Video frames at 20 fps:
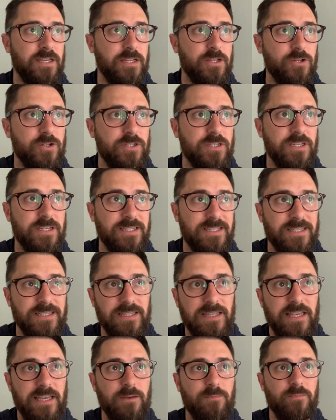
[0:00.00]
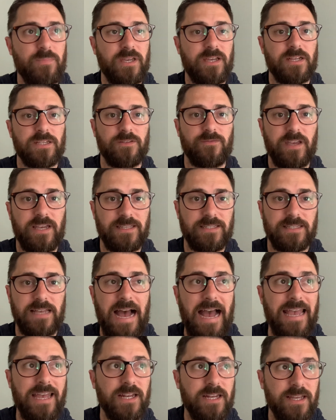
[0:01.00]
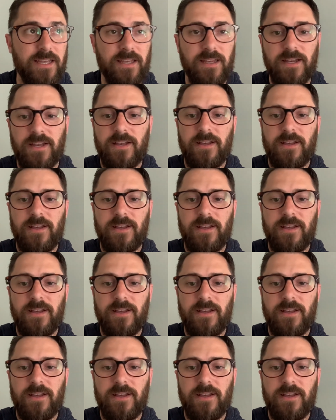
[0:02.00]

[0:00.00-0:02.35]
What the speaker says: losing sleep because of anxiety